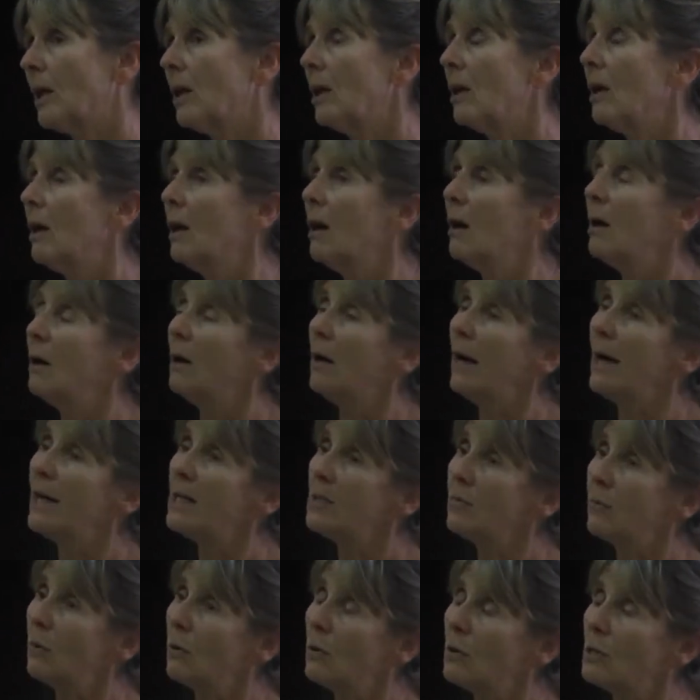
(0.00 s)
As for
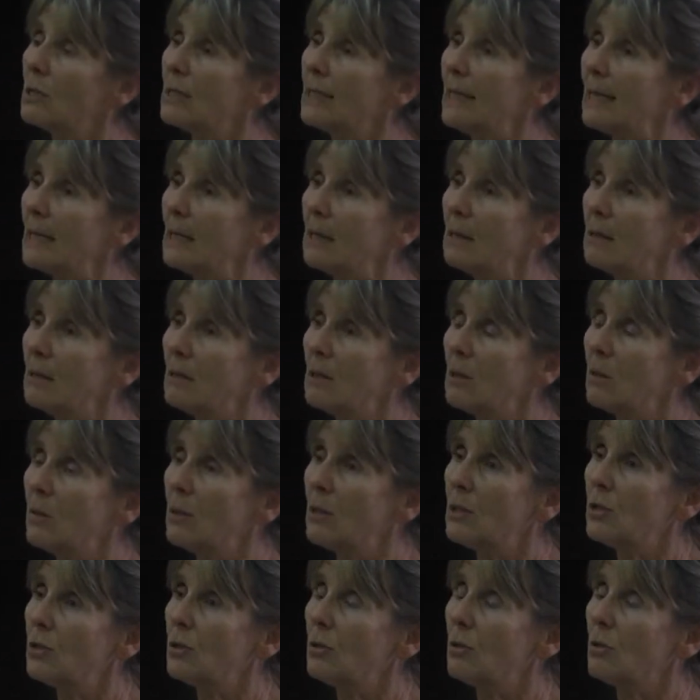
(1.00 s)
your second
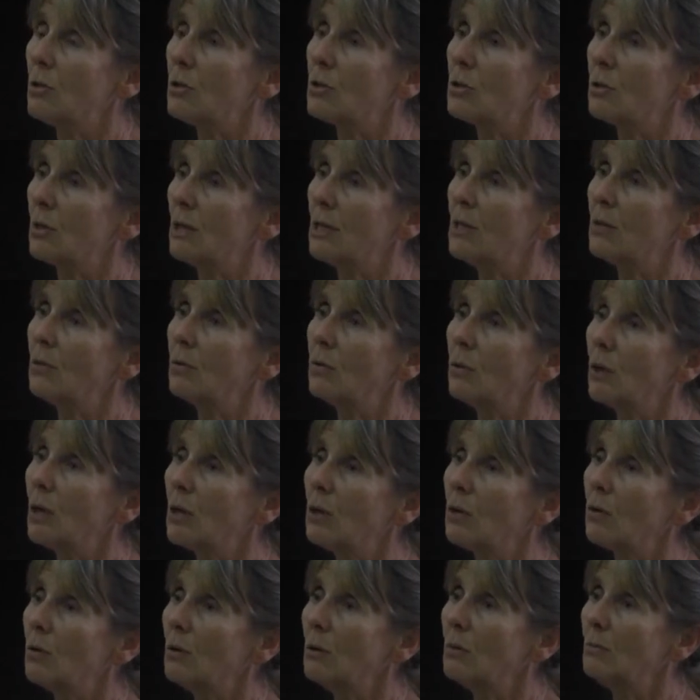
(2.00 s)
question, Australian
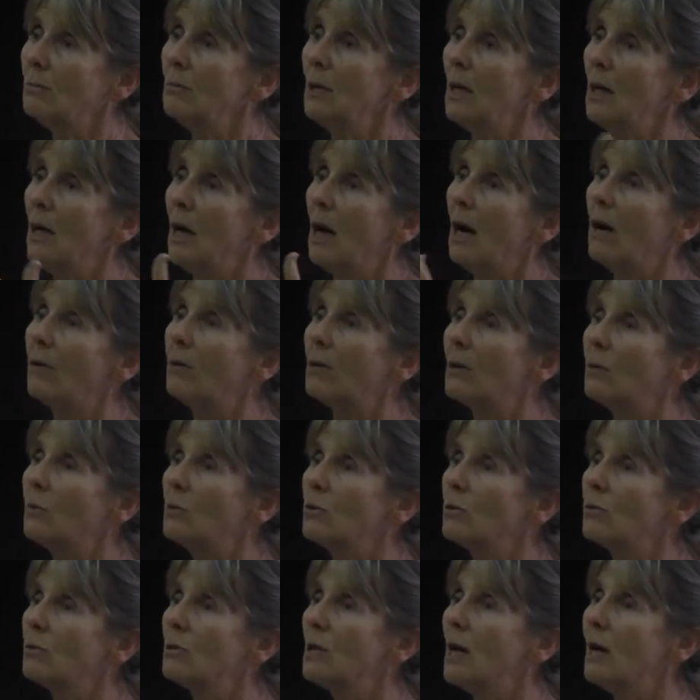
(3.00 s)
curriculum, I think we should
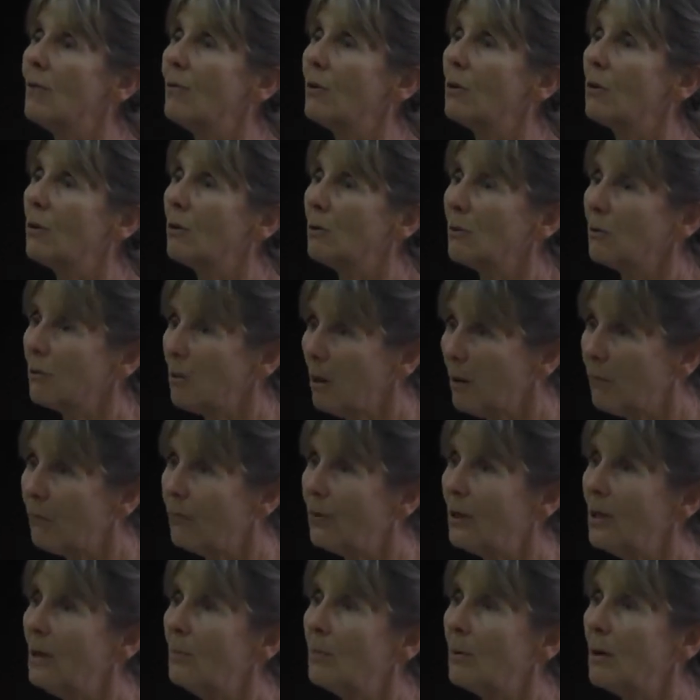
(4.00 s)
have a coffee
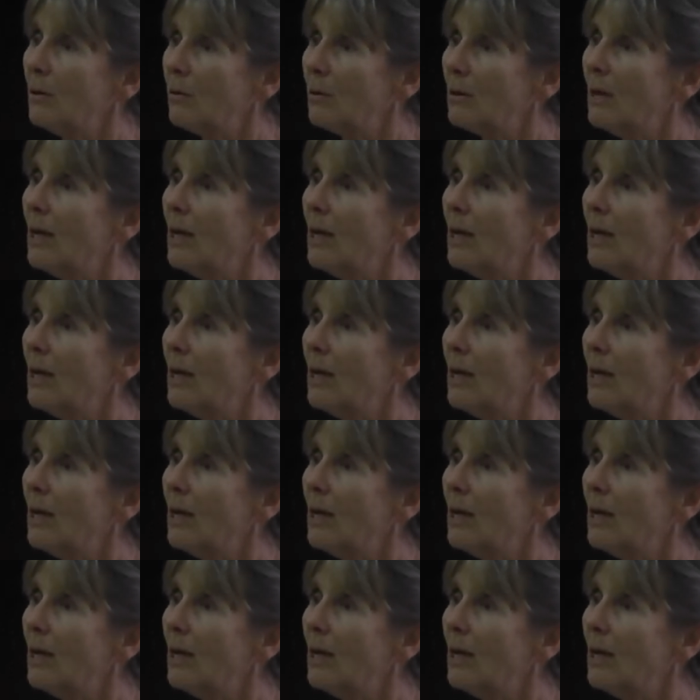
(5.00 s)
about that.